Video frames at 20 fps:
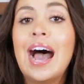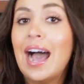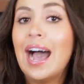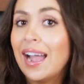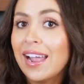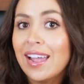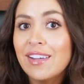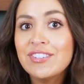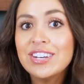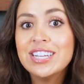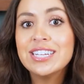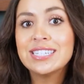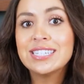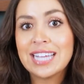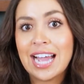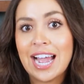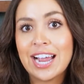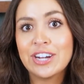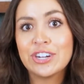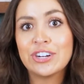I have an
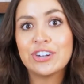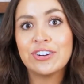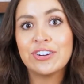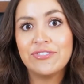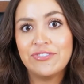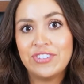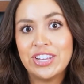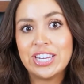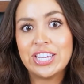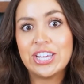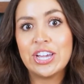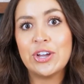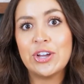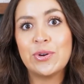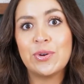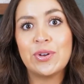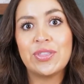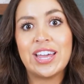entire video